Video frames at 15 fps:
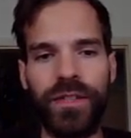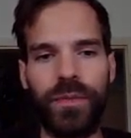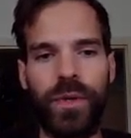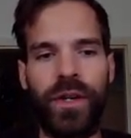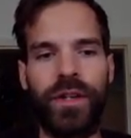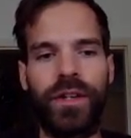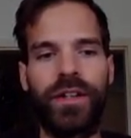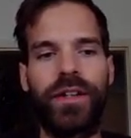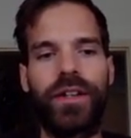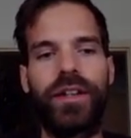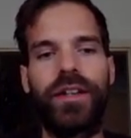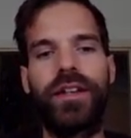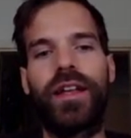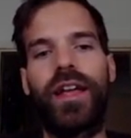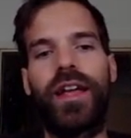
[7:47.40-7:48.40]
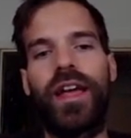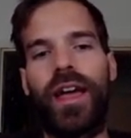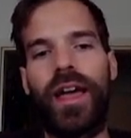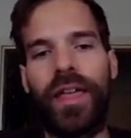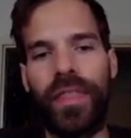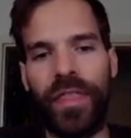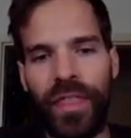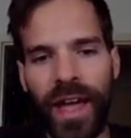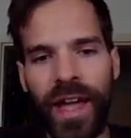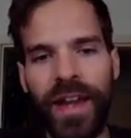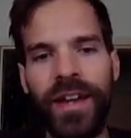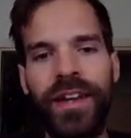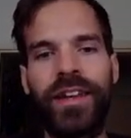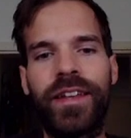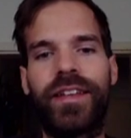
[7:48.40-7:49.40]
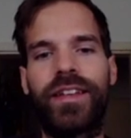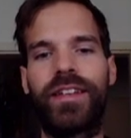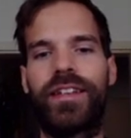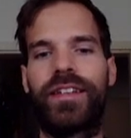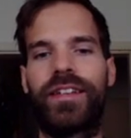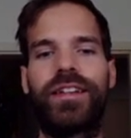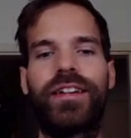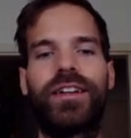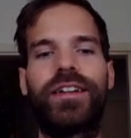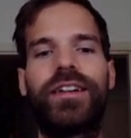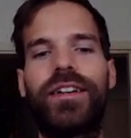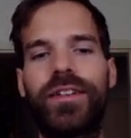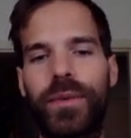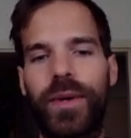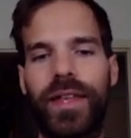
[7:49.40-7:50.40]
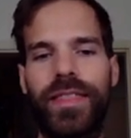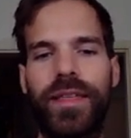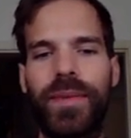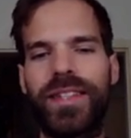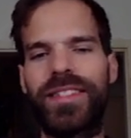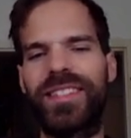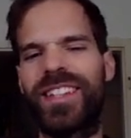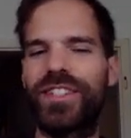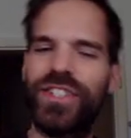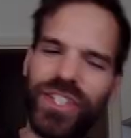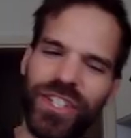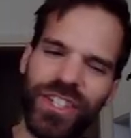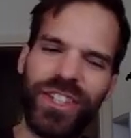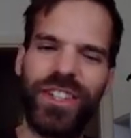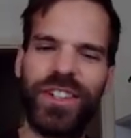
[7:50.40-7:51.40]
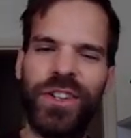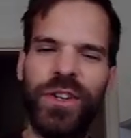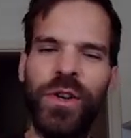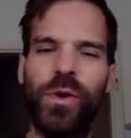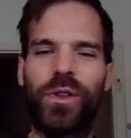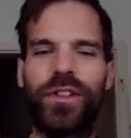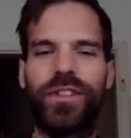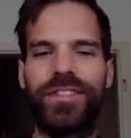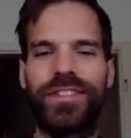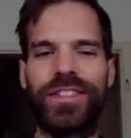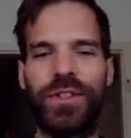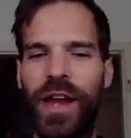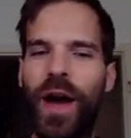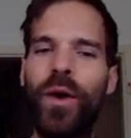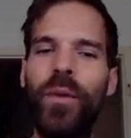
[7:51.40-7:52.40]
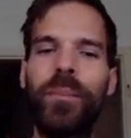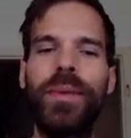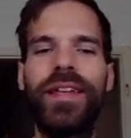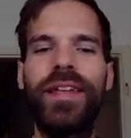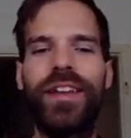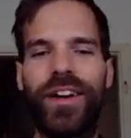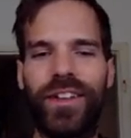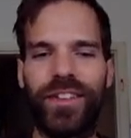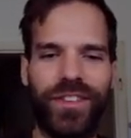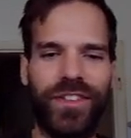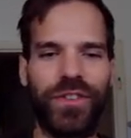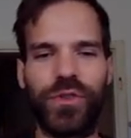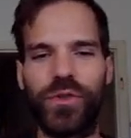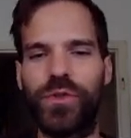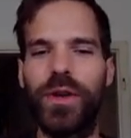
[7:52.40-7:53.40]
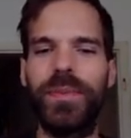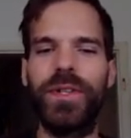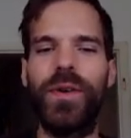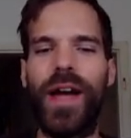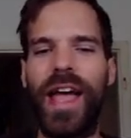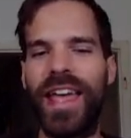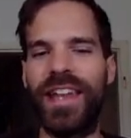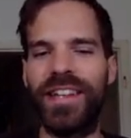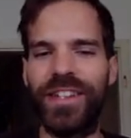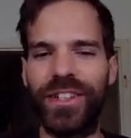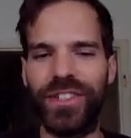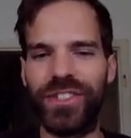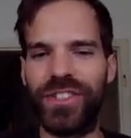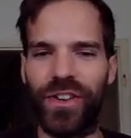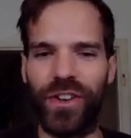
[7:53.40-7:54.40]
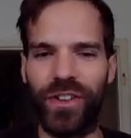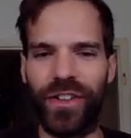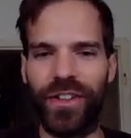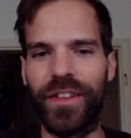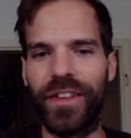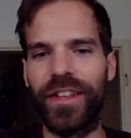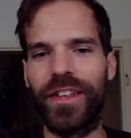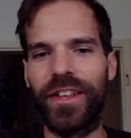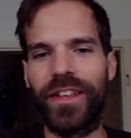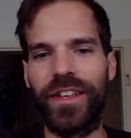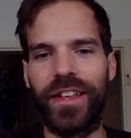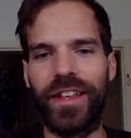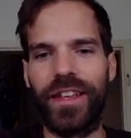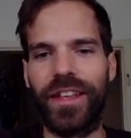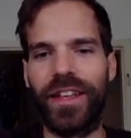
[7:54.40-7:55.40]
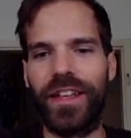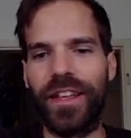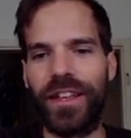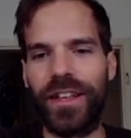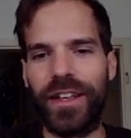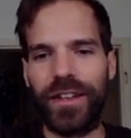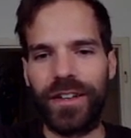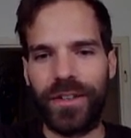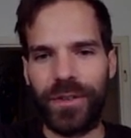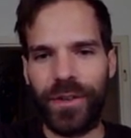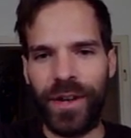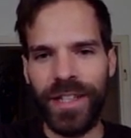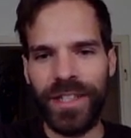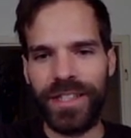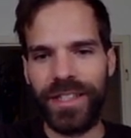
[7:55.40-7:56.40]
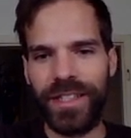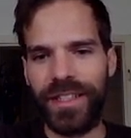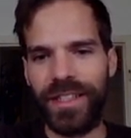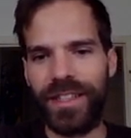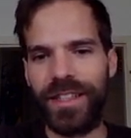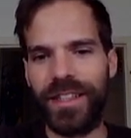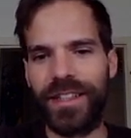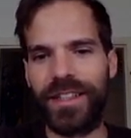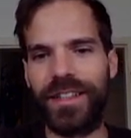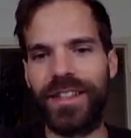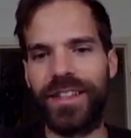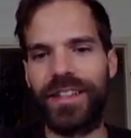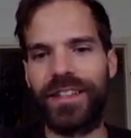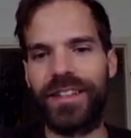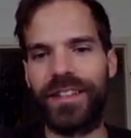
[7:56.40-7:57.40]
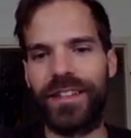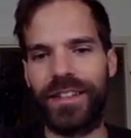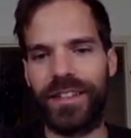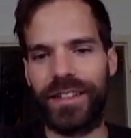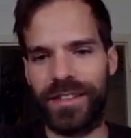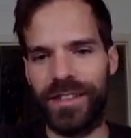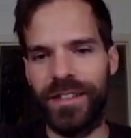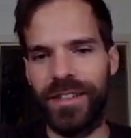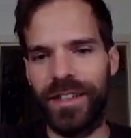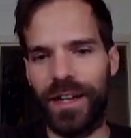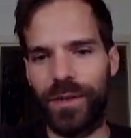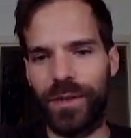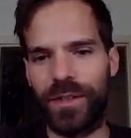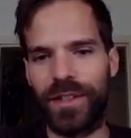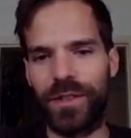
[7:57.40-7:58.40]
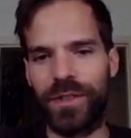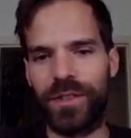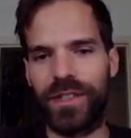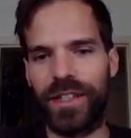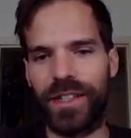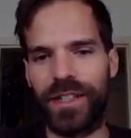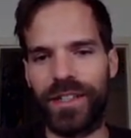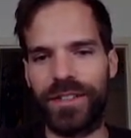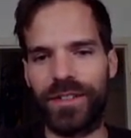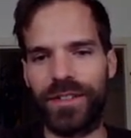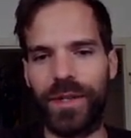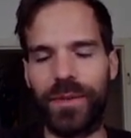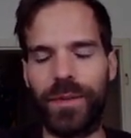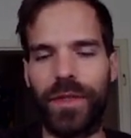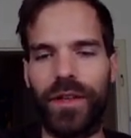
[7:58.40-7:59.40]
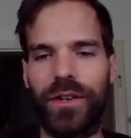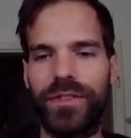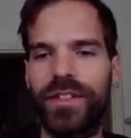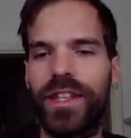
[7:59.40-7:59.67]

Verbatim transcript: one. And then we get the message, cool, you now bid on cryptoandy.sol. Right? See how it looks like it's 21,000?